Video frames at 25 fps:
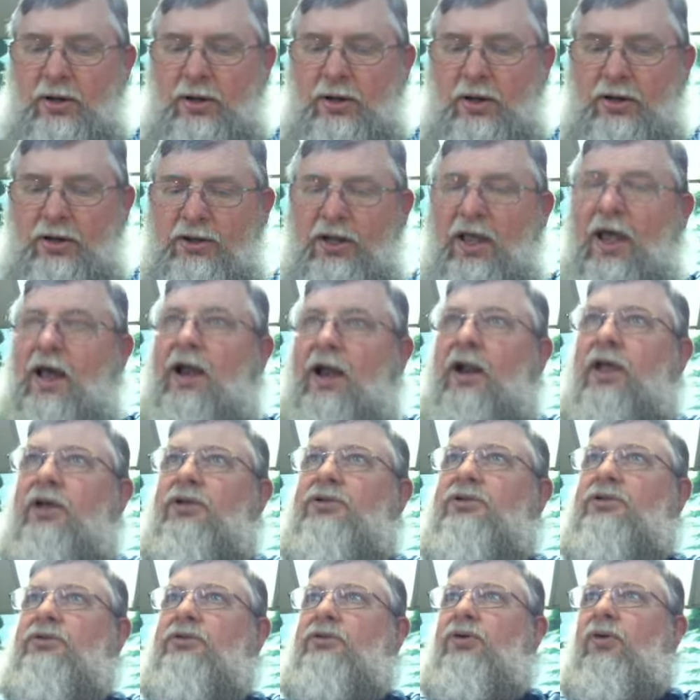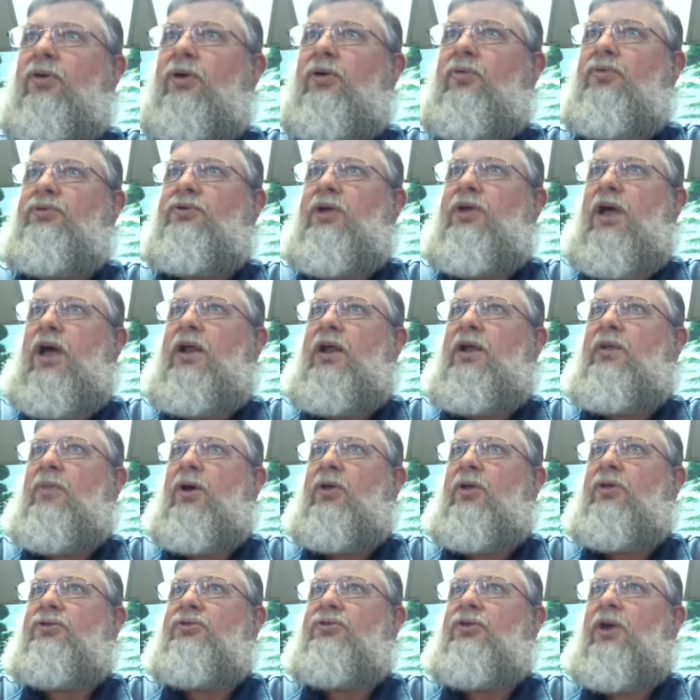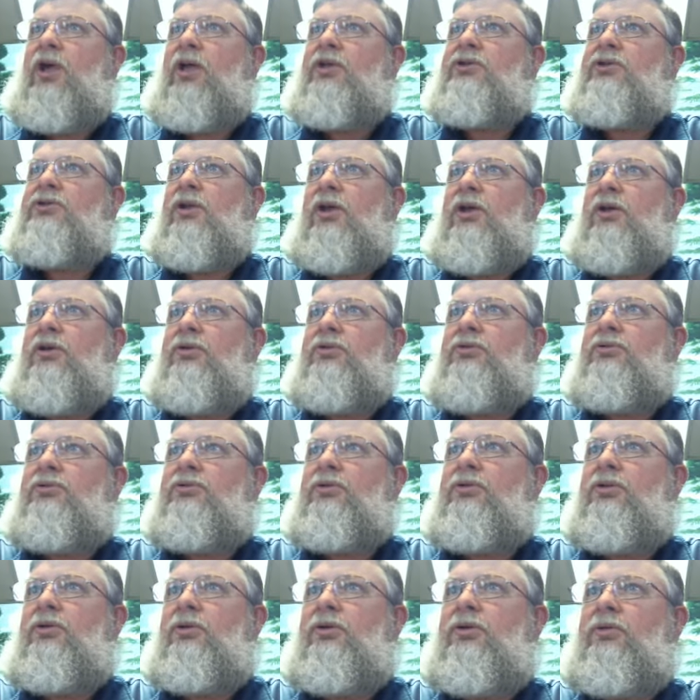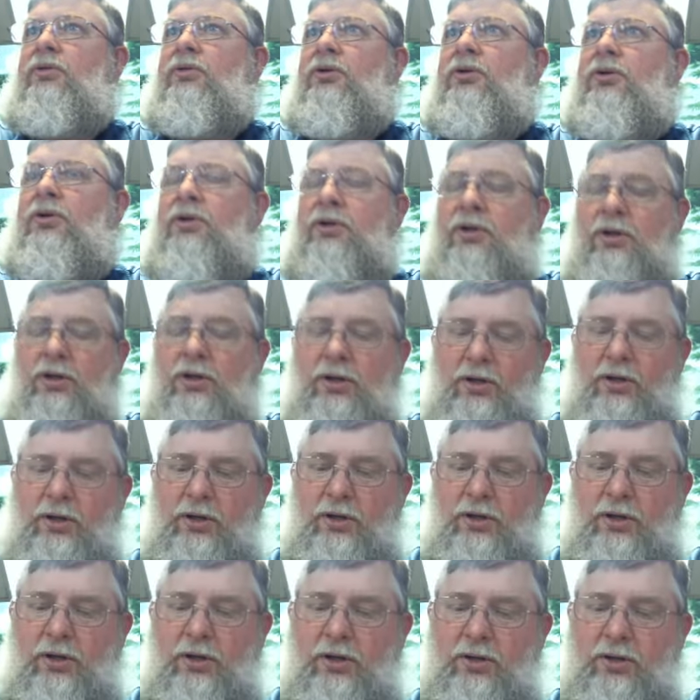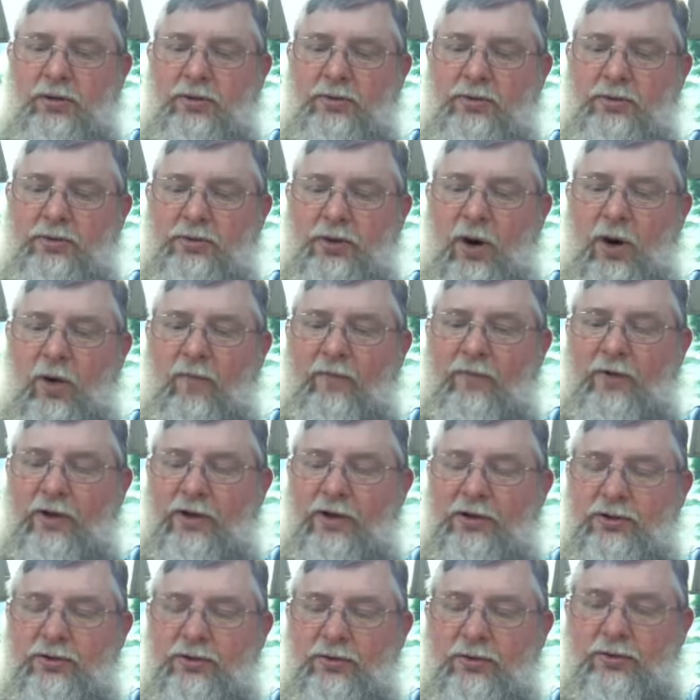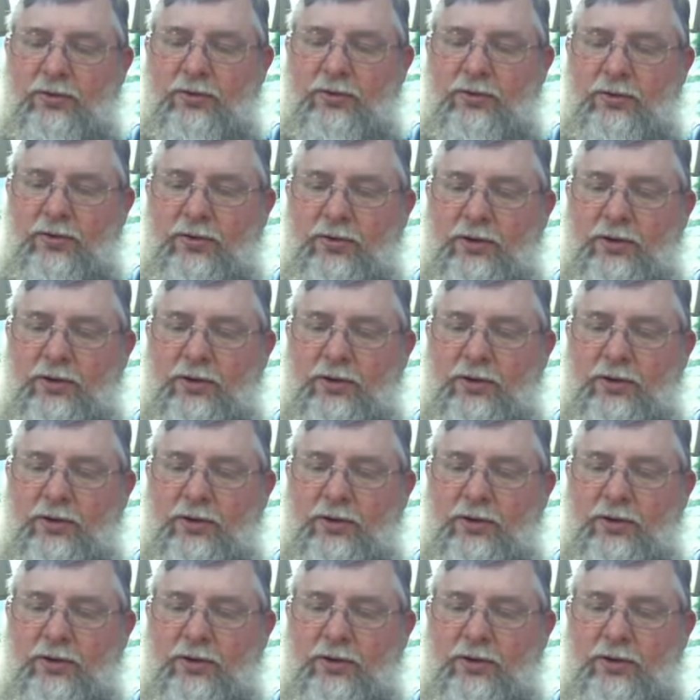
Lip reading: italics, so it was added by the translators to hopefully to